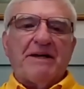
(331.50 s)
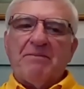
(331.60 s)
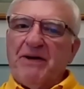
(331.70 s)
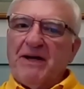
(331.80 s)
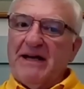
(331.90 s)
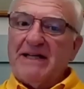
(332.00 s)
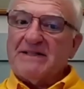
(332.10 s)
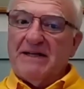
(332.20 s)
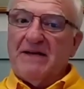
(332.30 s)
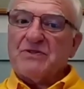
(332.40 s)
And I
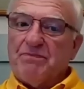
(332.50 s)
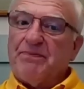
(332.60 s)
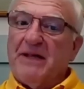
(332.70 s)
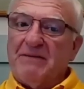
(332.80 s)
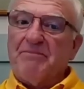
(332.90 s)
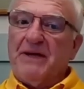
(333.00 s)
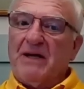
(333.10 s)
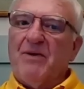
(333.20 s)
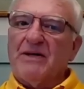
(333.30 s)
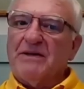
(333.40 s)
was
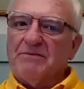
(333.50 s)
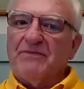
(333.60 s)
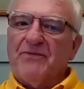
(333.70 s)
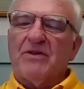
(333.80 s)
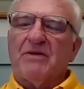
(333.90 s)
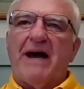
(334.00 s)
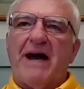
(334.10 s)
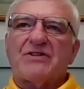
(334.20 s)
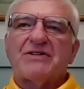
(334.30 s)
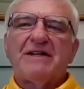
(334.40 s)
playing pickleball
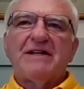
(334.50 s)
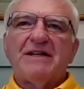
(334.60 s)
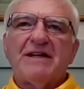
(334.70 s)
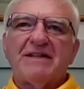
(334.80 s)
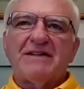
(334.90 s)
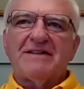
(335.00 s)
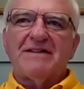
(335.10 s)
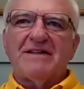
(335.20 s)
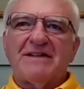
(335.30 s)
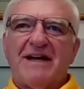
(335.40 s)
before the patch.
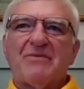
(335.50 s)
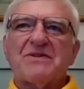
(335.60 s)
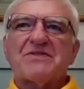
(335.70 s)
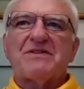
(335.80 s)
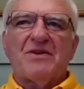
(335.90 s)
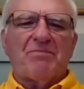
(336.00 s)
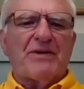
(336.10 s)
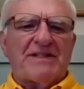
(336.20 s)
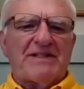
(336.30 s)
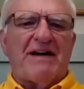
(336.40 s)
And that
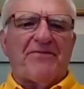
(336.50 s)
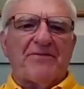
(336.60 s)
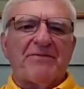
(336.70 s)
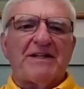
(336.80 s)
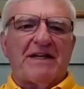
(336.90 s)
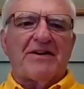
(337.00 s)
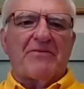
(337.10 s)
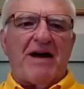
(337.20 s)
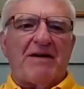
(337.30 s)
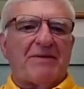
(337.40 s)
was, you know, pretty tough for
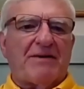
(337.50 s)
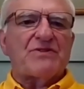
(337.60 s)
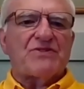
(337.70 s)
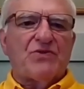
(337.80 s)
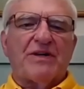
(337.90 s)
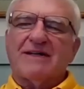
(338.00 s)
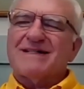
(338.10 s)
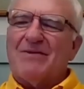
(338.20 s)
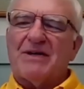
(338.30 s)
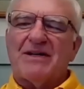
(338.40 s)
me to get around, but I was
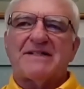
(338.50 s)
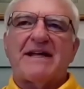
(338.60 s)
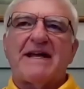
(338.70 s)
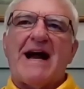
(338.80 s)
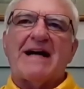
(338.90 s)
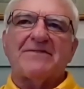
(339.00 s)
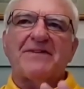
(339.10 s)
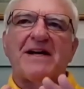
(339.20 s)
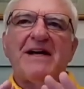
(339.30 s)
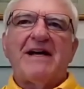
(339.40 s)
doing it because I wanted to
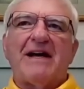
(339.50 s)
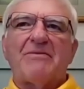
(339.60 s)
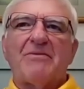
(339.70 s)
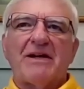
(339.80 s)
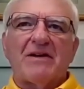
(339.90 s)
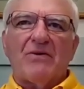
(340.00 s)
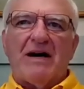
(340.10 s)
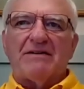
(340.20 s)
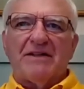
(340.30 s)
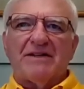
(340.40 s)
stay active. I
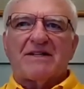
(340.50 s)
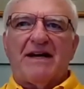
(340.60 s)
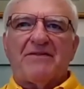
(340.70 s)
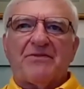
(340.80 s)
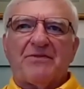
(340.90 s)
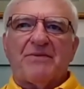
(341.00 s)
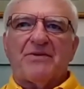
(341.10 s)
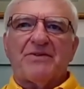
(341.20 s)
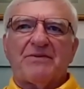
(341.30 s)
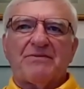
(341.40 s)
want to go out in this
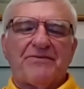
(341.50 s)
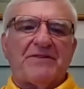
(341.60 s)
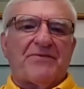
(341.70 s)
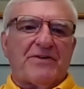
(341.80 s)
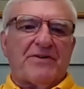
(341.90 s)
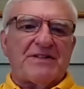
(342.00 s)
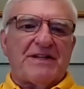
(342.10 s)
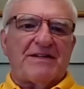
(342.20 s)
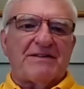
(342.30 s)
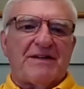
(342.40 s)
life with feet
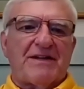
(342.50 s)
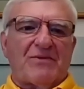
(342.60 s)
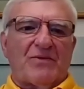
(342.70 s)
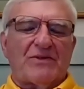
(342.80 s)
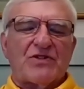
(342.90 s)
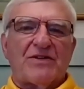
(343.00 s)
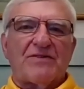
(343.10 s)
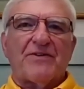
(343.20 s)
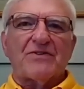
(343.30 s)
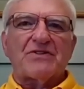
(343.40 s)
first, not on a
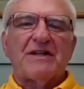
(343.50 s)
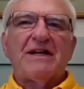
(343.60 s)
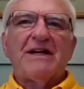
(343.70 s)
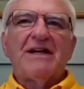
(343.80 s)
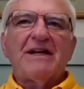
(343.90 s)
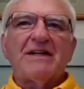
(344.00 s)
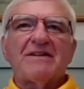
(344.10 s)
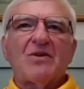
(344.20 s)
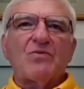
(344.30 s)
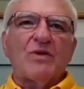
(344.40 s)
wheelchair first.
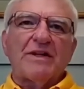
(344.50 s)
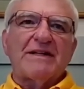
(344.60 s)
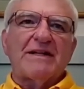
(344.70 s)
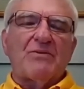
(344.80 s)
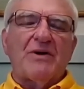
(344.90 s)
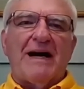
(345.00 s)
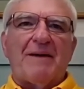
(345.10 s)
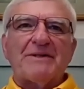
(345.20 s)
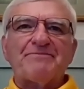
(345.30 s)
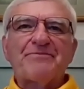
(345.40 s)
And Lord willing,
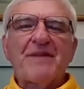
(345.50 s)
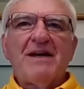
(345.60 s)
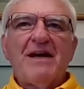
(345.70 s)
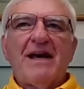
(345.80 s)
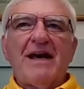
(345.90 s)
that will happen.